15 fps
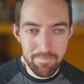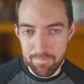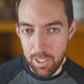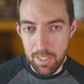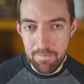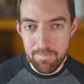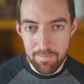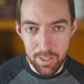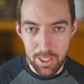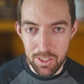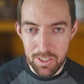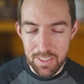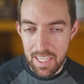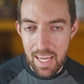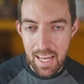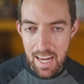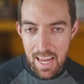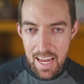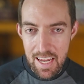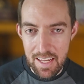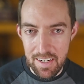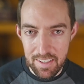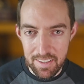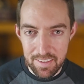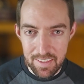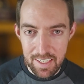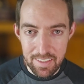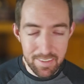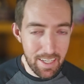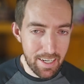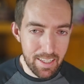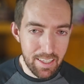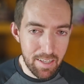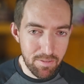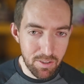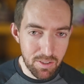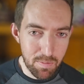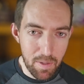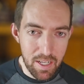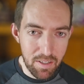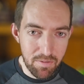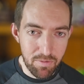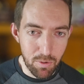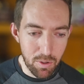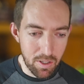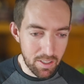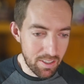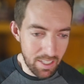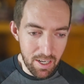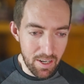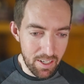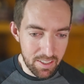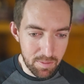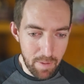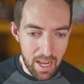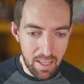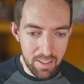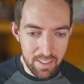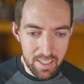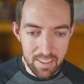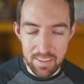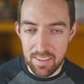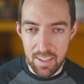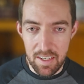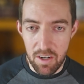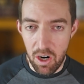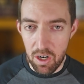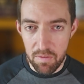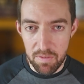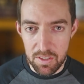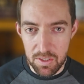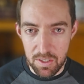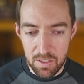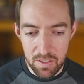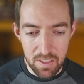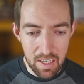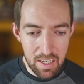Well, you just get aid. It's a second level spell for clerics, paladins, and artificers.